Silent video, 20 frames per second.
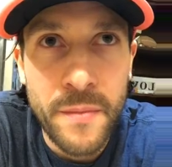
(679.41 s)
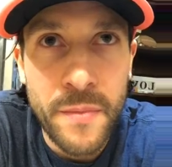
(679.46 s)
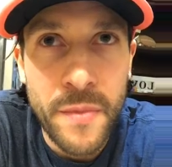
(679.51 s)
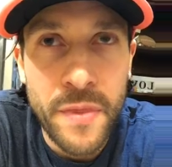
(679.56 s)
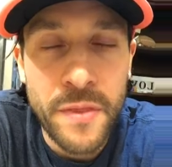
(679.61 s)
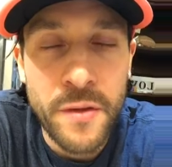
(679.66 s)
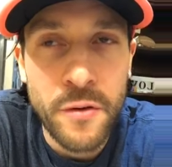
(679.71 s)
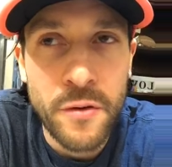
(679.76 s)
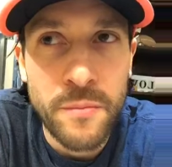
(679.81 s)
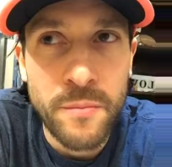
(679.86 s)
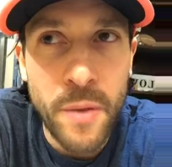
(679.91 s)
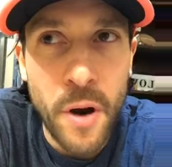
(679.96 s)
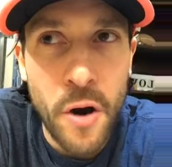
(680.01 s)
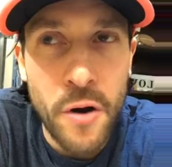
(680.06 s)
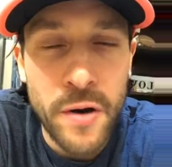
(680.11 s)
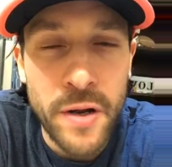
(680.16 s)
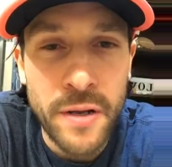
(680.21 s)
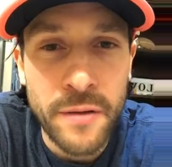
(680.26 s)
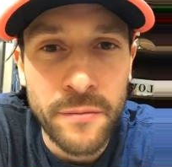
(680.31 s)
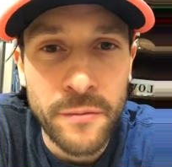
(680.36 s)
third
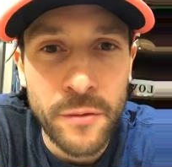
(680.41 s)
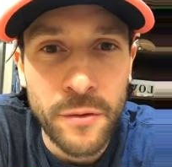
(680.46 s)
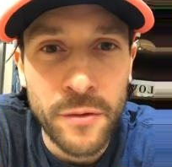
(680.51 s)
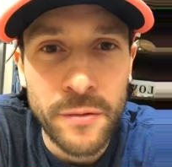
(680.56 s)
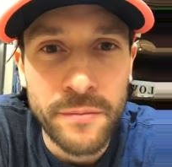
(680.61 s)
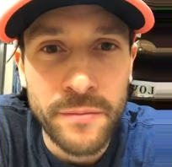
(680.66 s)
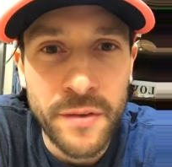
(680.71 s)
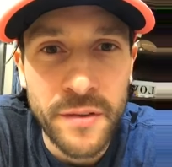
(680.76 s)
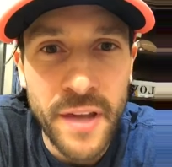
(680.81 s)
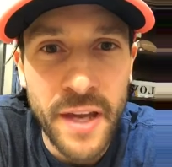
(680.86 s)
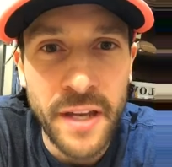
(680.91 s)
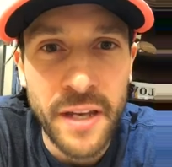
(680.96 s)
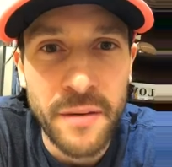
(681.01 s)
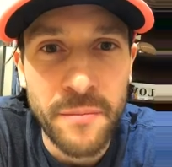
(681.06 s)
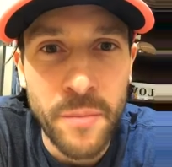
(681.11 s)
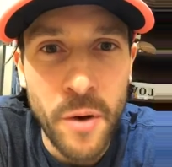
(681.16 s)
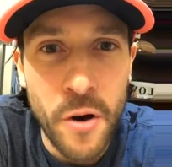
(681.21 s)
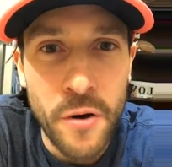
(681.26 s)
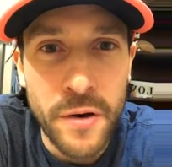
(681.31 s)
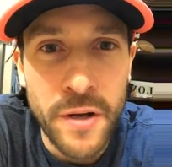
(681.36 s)
party or second
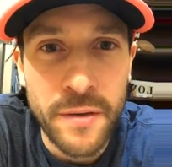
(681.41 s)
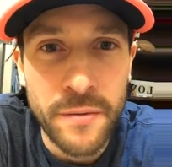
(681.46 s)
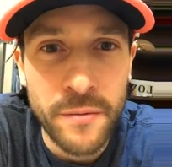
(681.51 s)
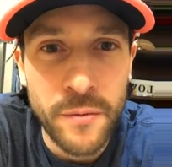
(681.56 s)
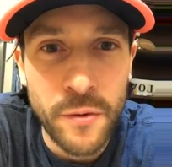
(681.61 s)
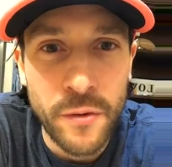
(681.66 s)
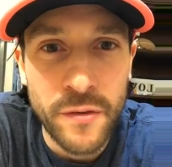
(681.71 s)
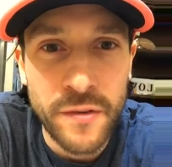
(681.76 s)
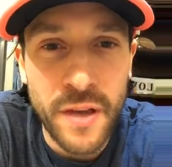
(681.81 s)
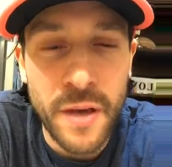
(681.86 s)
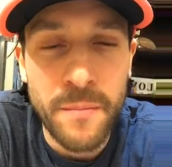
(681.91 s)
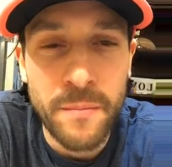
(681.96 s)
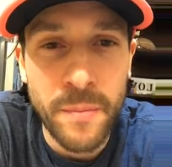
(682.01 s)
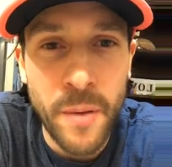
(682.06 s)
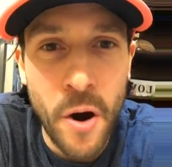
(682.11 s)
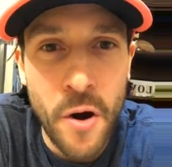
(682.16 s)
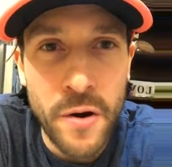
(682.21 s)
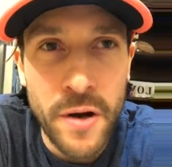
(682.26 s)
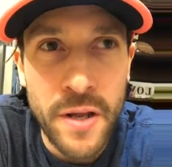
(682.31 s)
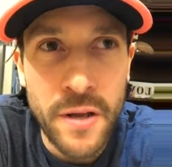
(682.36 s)
party or some
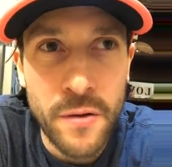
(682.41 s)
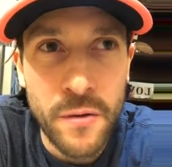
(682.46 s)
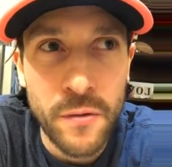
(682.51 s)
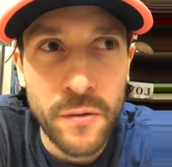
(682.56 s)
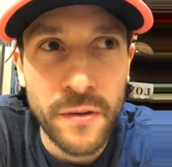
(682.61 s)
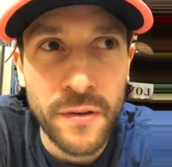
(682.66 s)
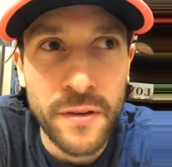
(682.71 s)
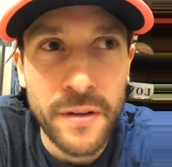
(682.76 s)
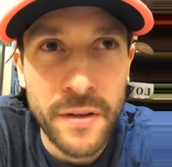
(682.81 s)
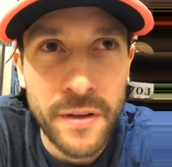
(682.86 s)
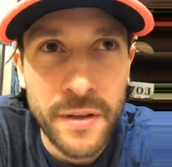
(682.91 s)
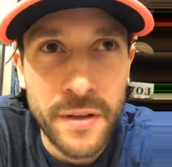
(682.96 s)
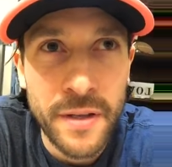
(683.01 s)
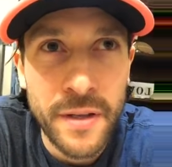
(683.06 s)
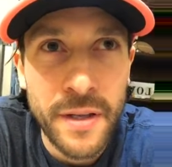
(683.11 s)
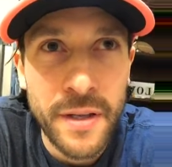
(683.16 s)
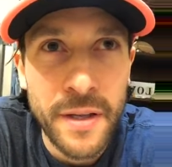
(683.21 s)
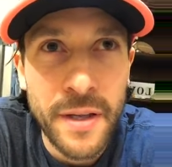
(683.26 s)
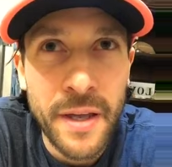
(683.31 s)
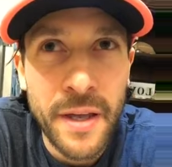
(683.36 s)
party who's
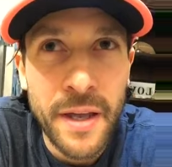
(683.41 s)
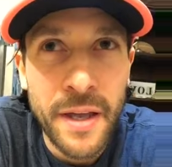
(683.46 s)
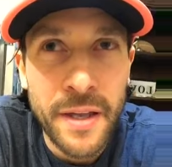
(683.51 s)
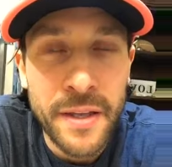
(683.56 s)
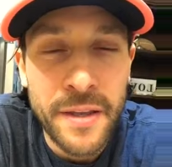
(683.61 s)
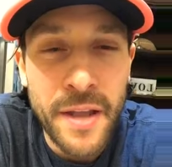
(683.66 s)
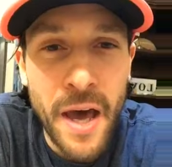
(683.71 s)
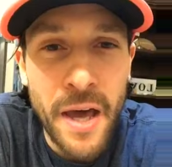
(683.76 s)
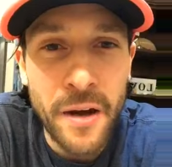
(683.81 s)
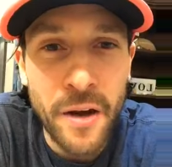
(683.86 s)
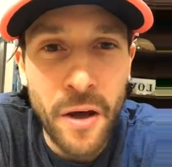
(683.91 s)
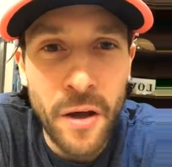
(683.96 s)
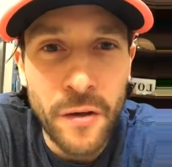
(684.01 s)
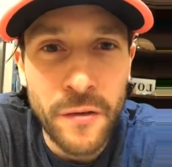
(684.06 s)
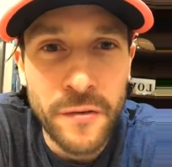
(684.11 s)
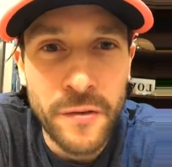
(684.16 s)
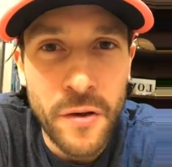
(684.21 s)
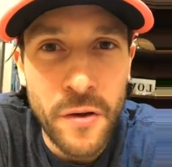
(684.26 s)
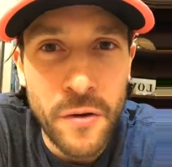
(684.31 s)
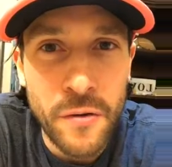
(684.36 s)
not
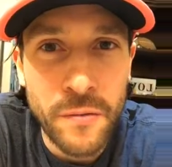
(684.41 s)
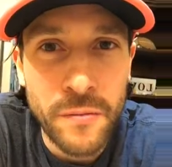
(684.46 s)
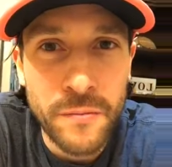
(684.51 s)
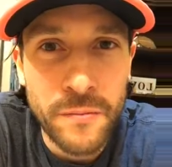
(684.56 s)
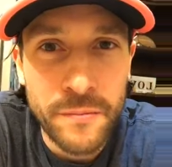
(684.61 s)
also